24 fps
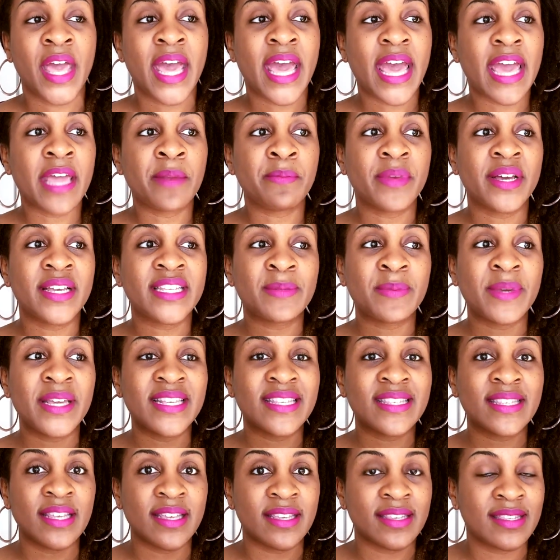It must be
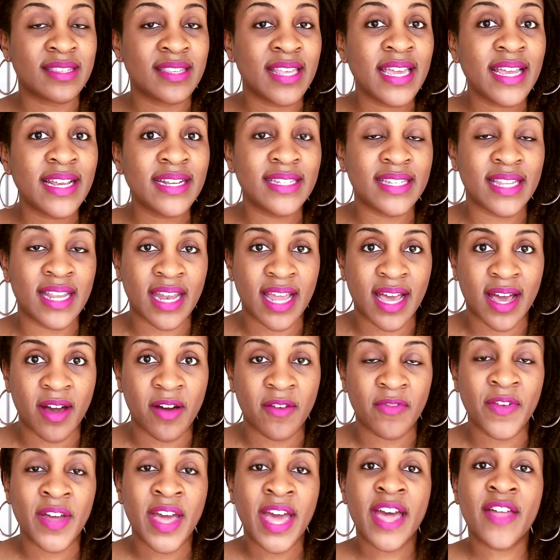succinct
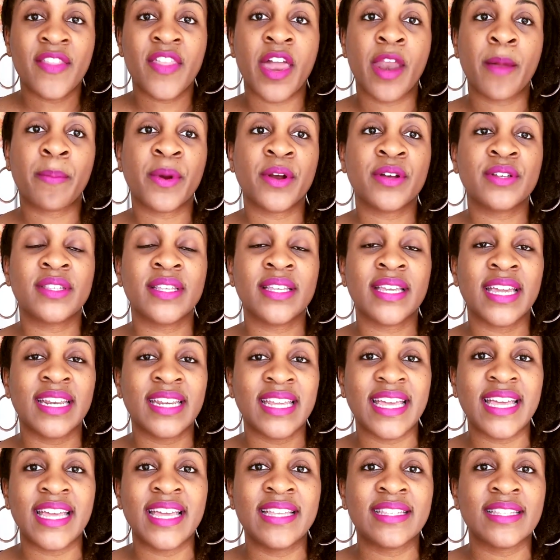enough that a person
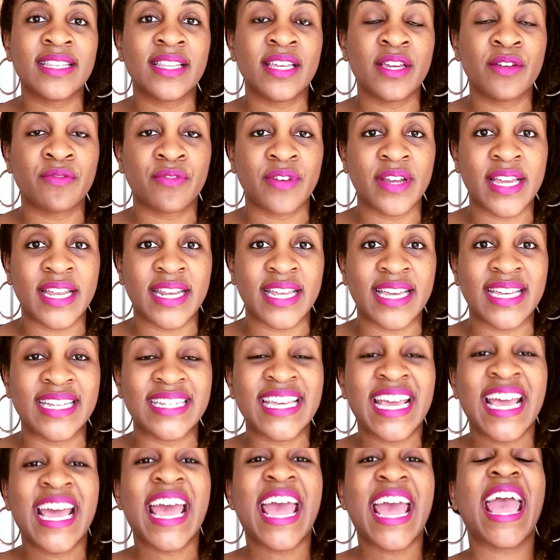can easily read it
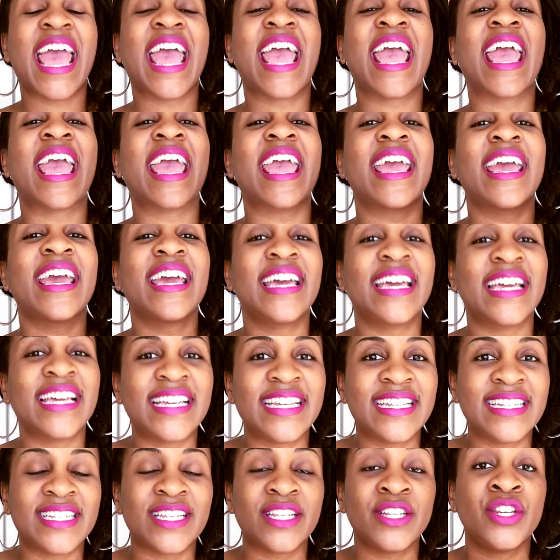
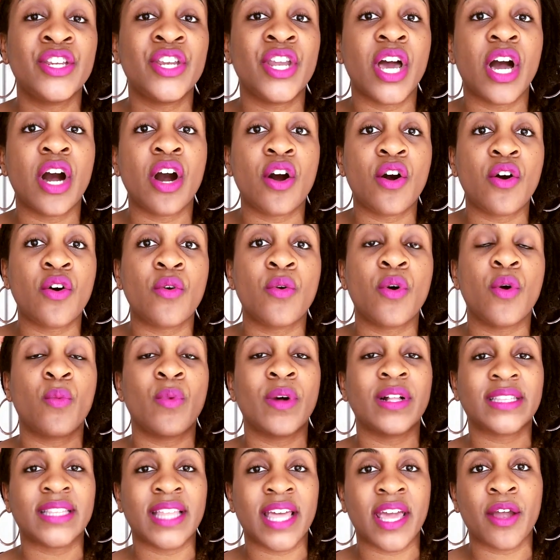and know
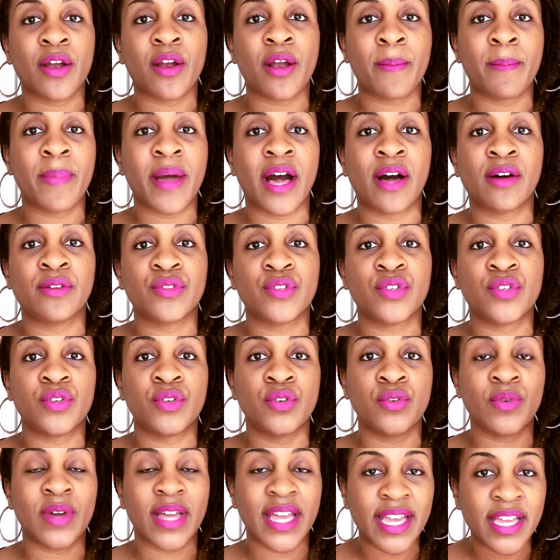what they are about
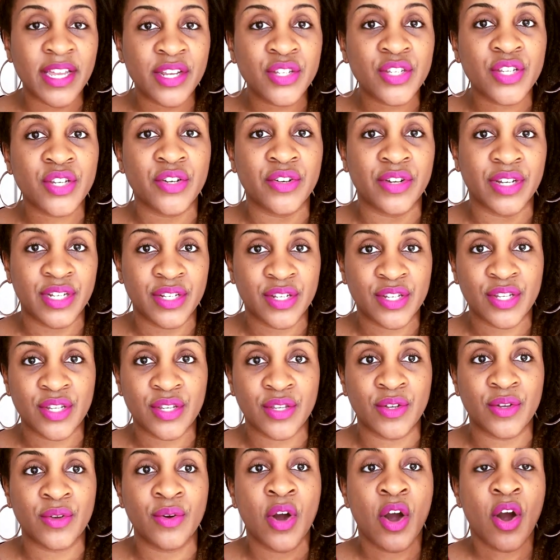to enter
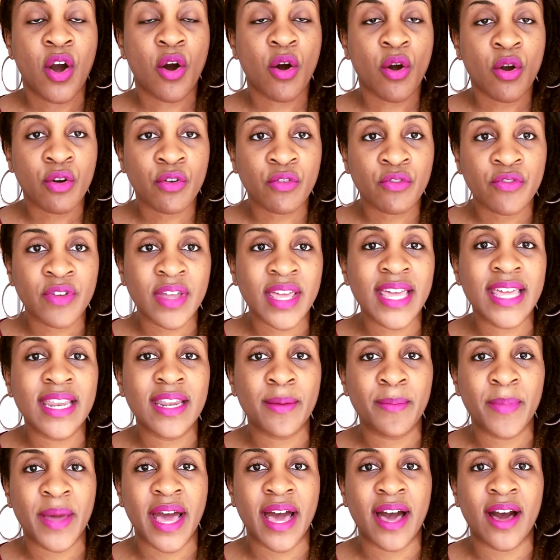into or read
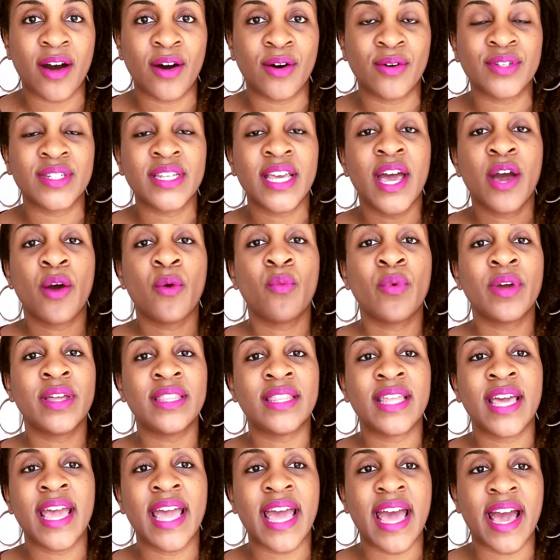about when
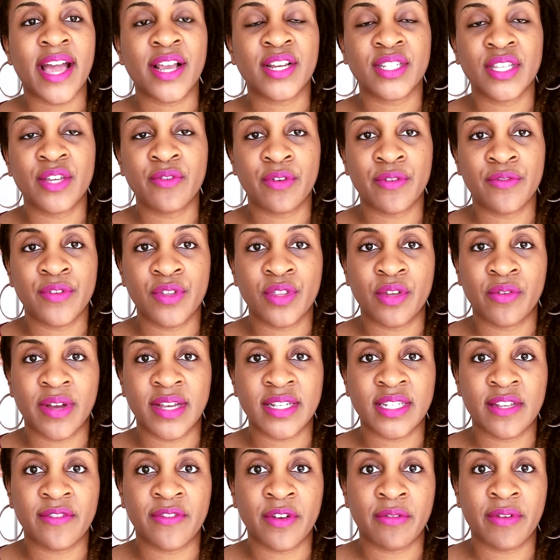they actually review the
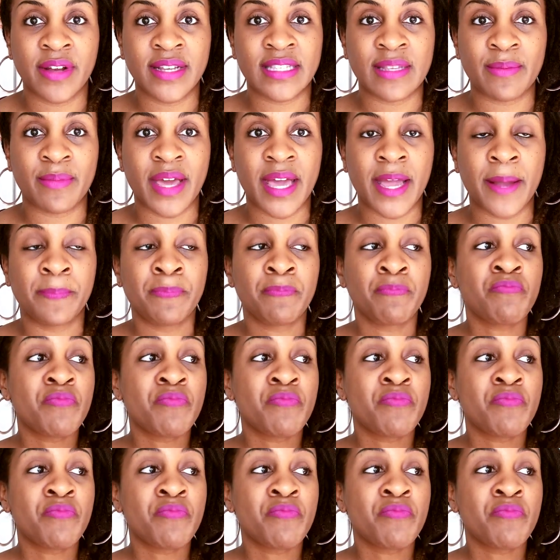rest of your resume.